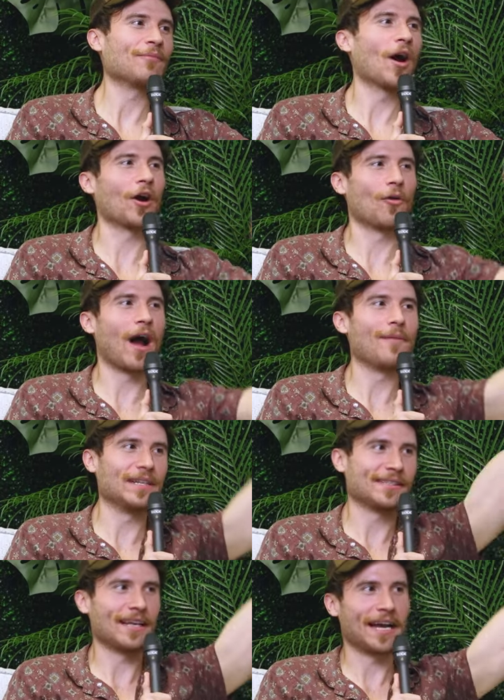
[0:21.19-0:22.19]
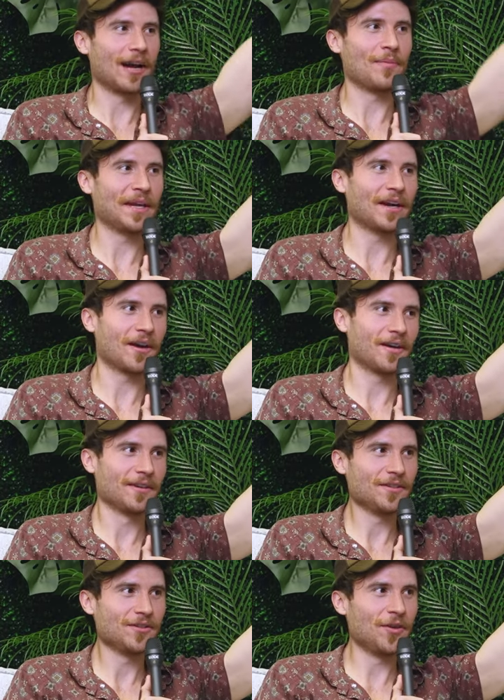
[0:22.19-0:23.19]
yeah, Margot Robbie's like up here.
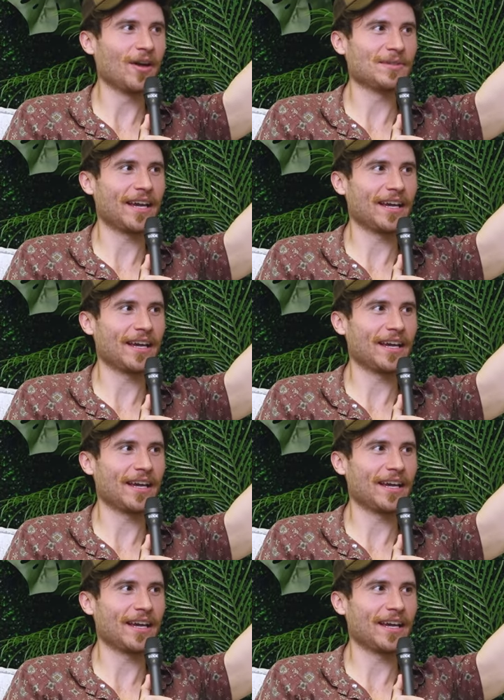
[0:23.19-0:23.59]
Do you know what I'm saying?